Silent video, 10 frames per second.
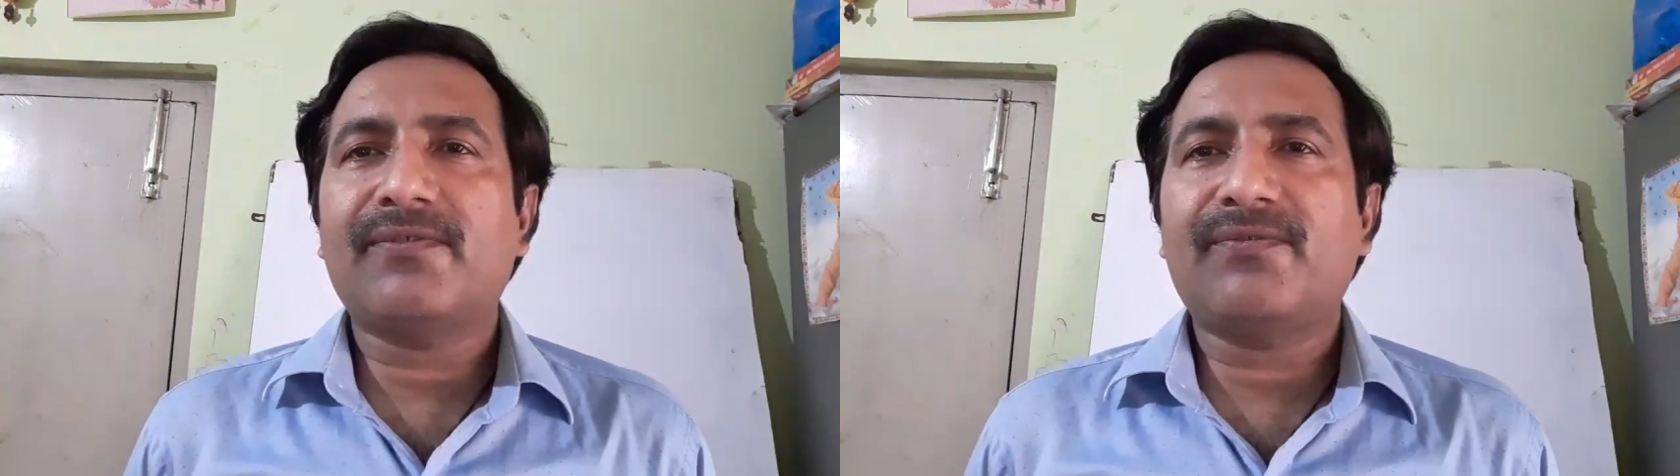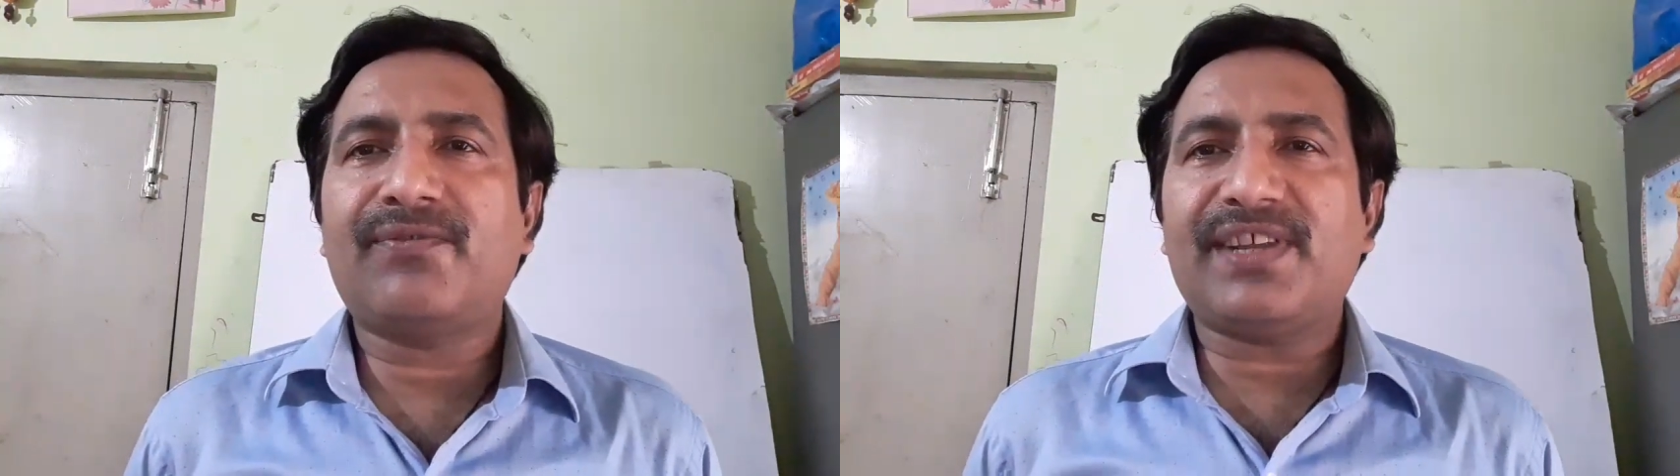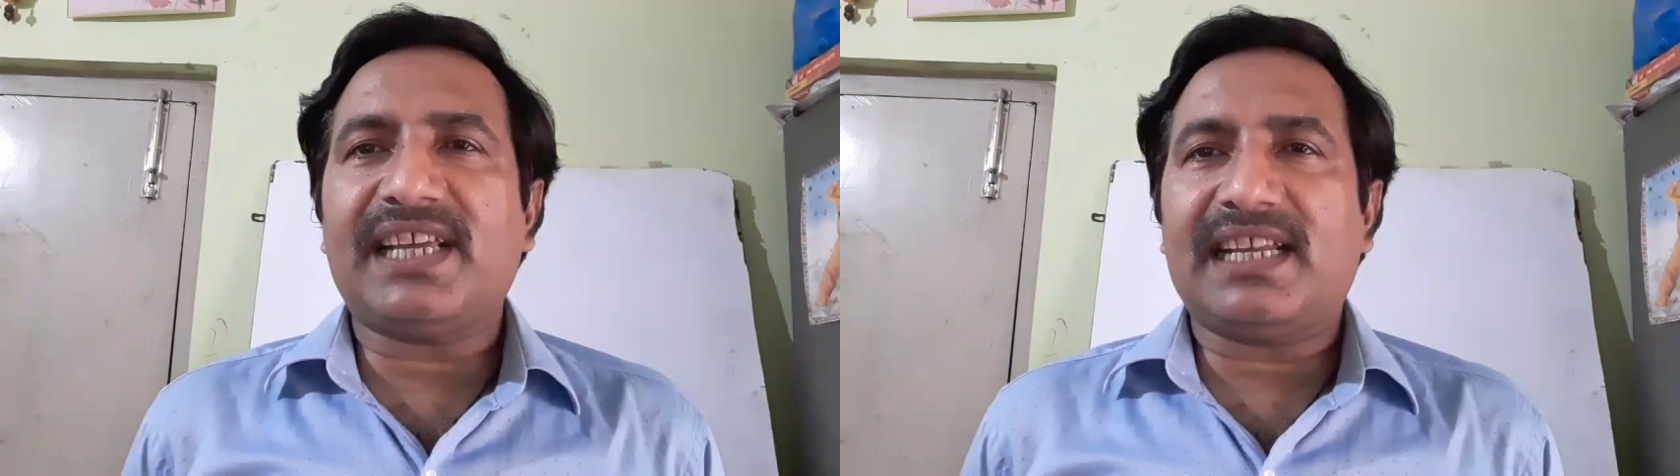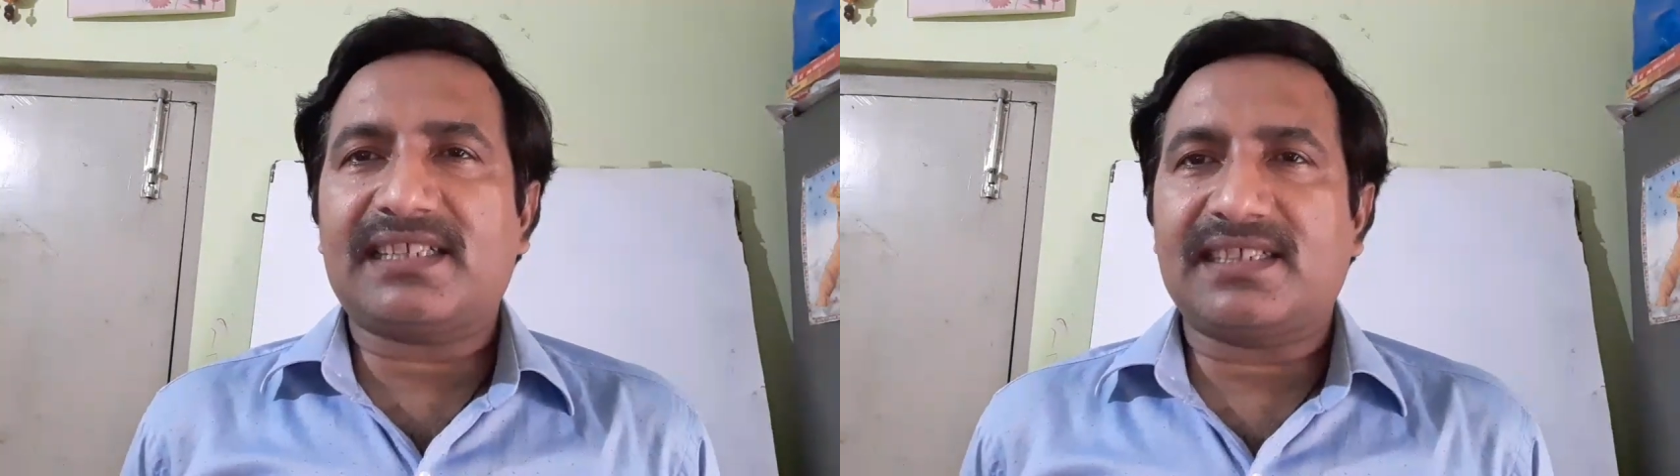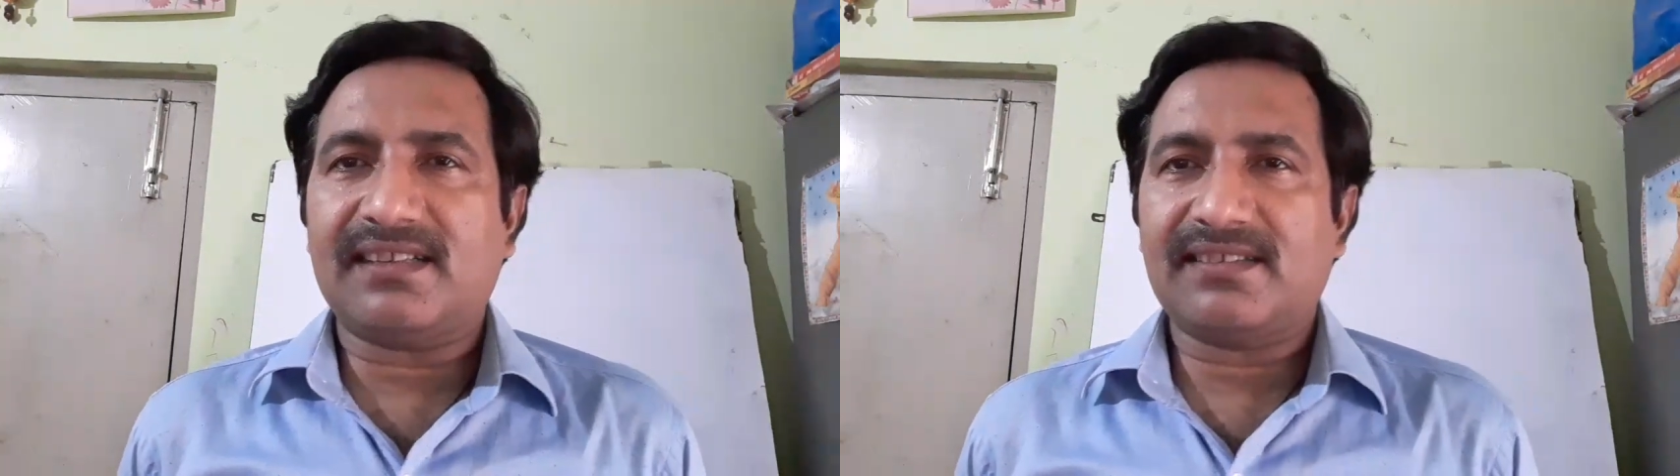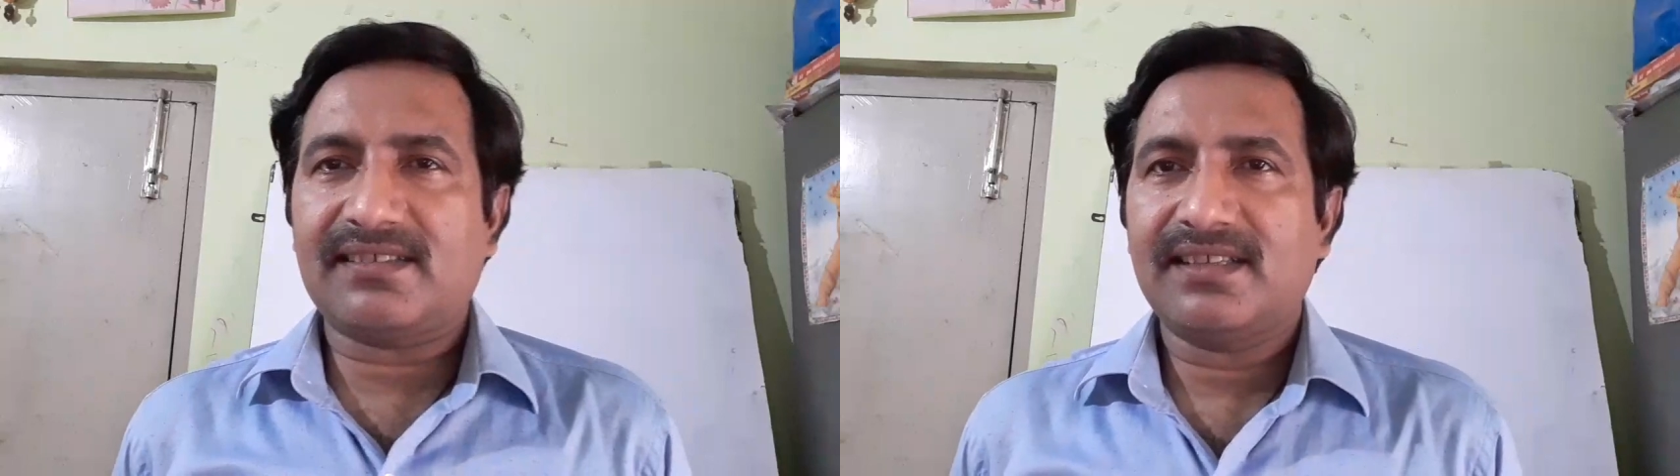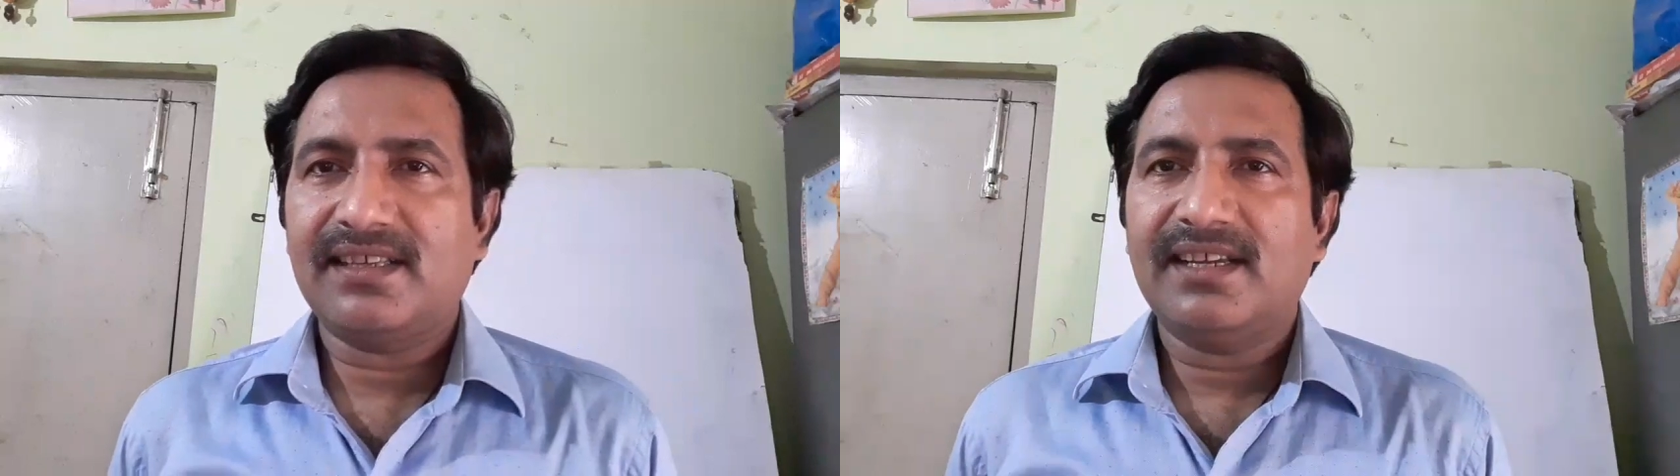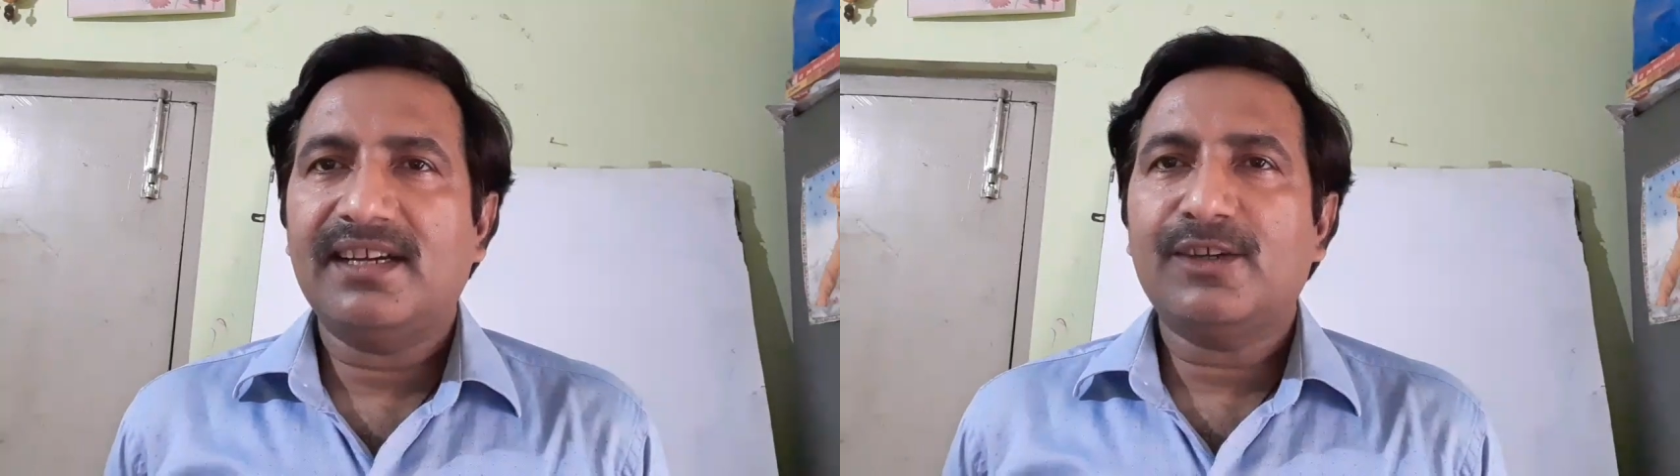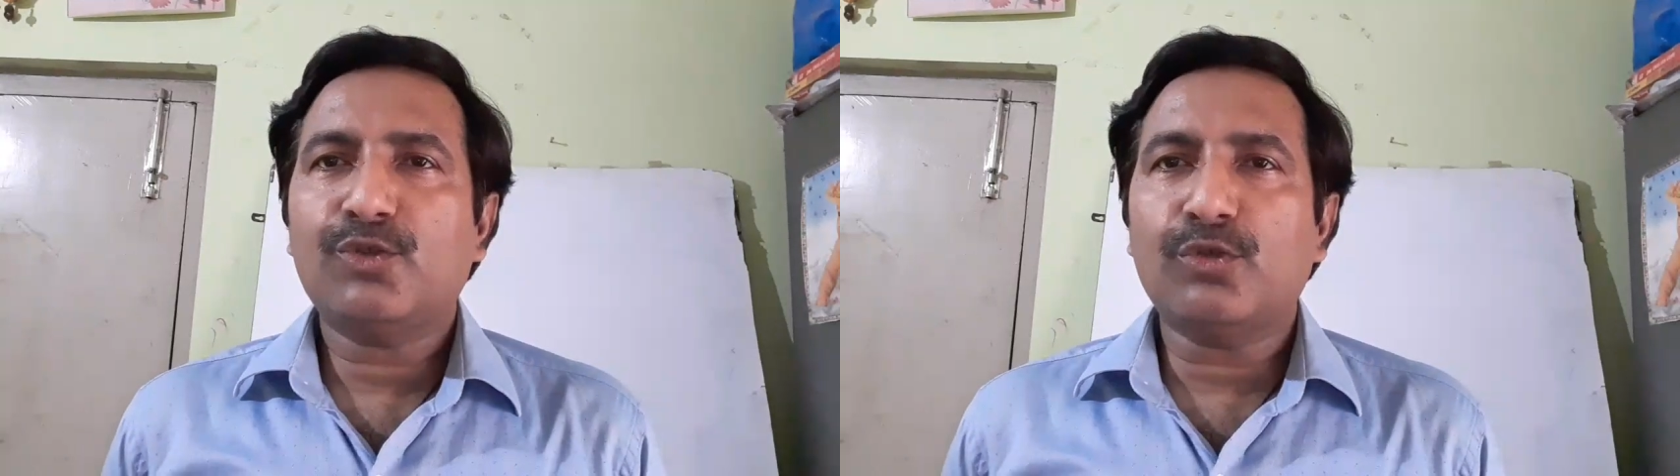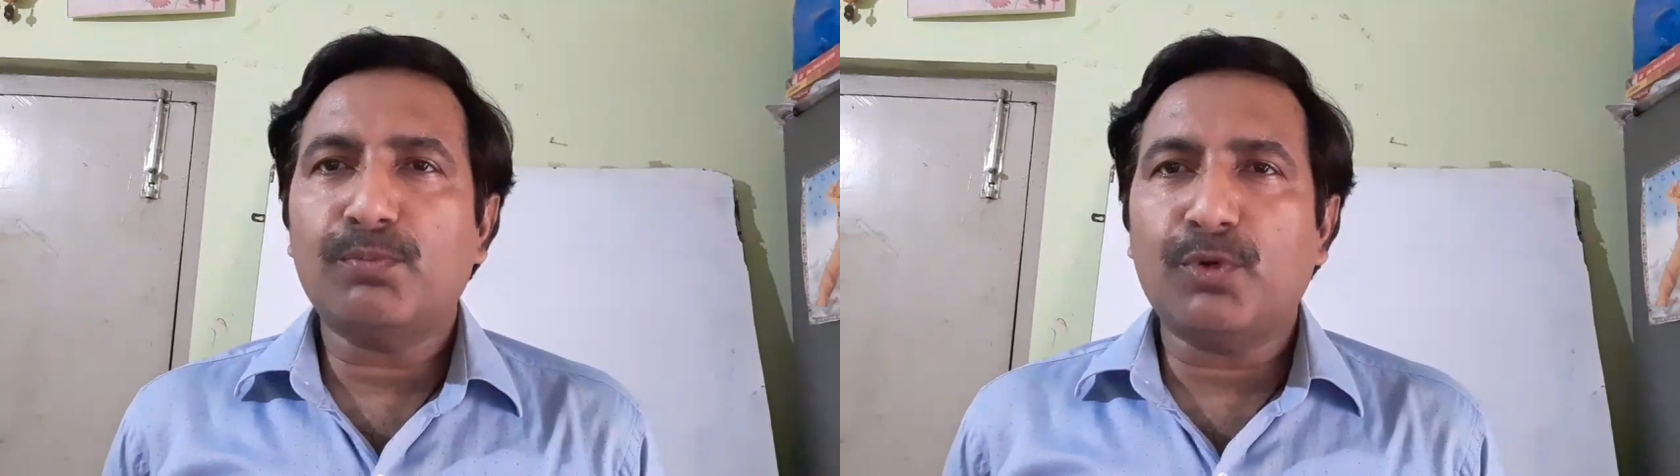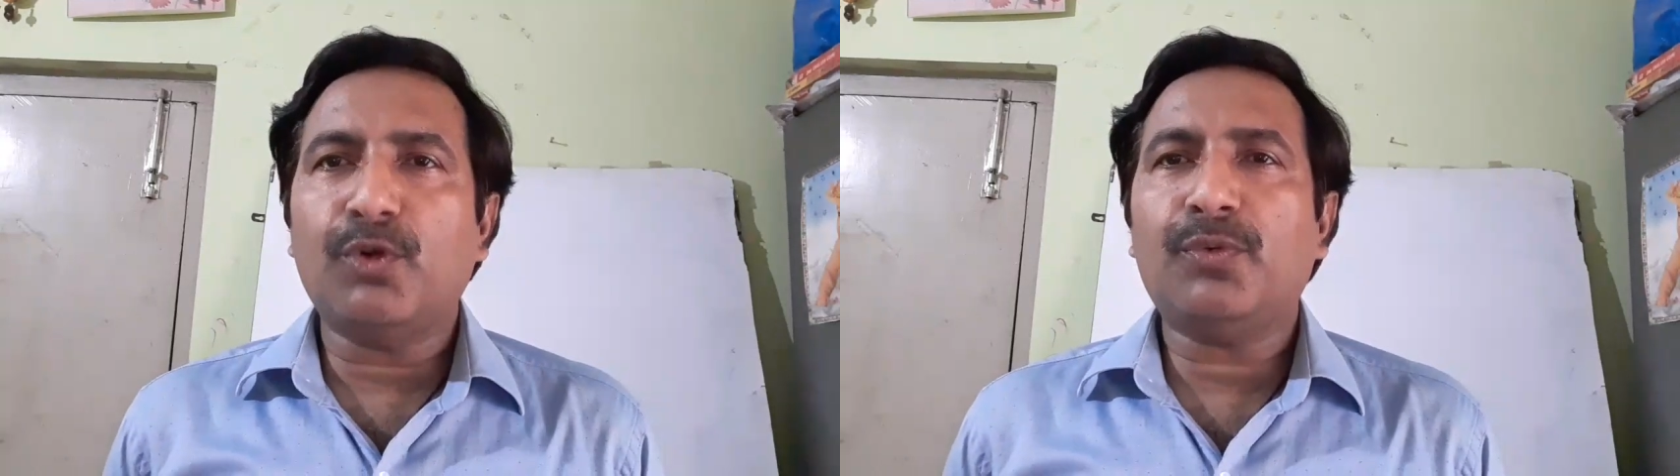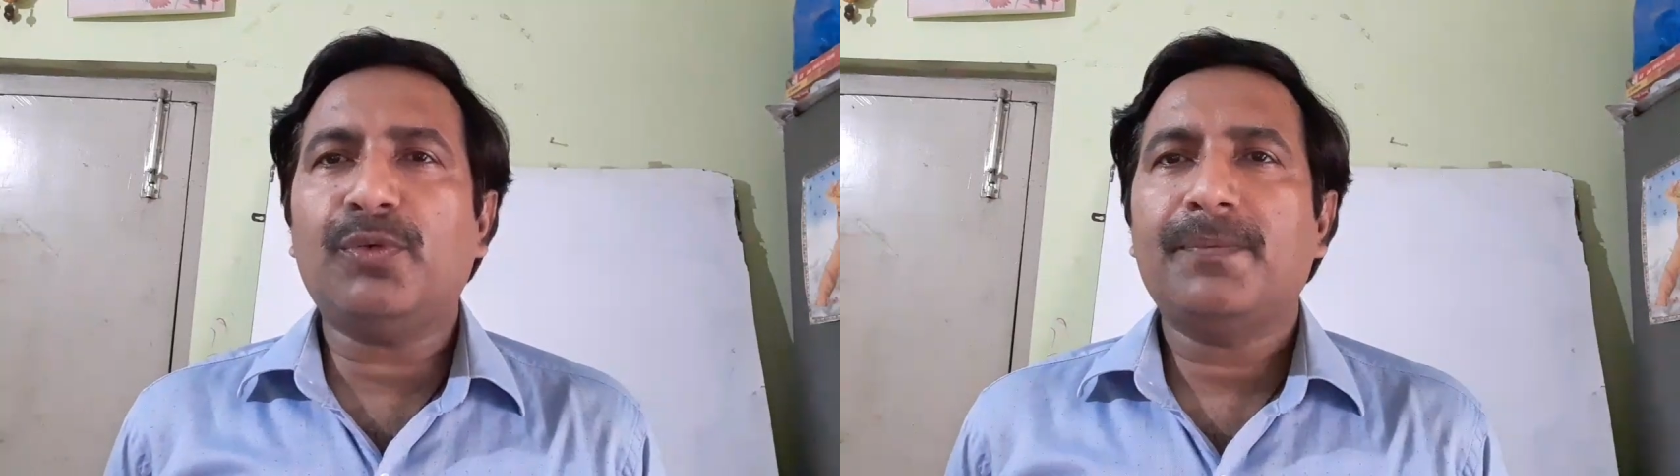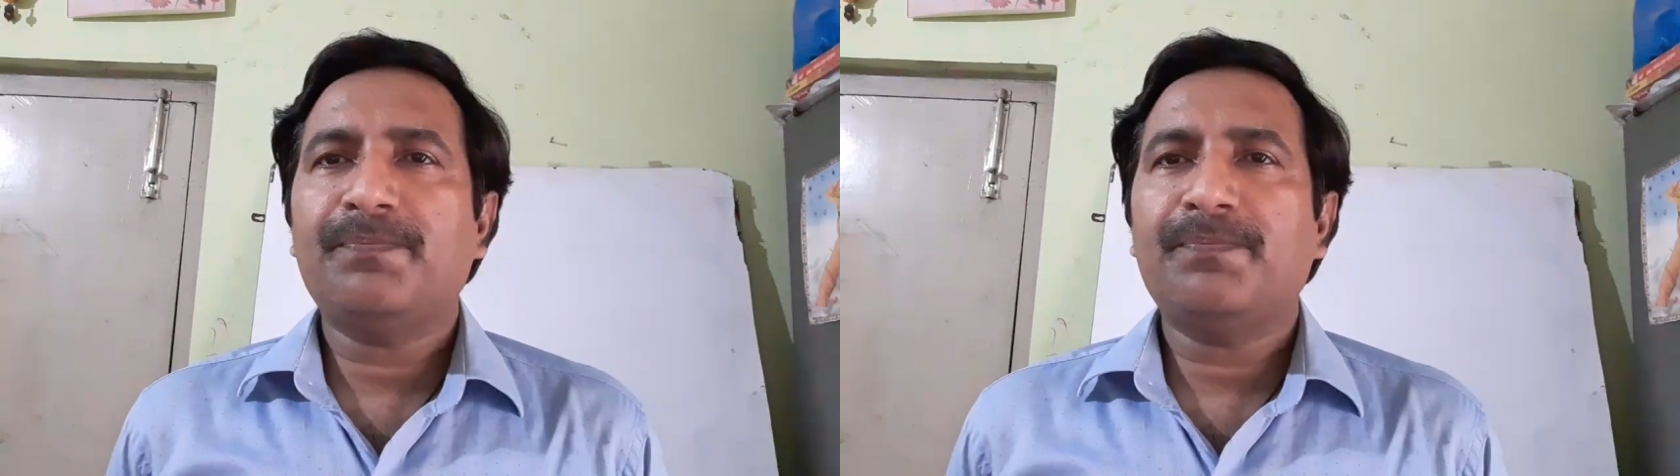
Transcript: free electrons to move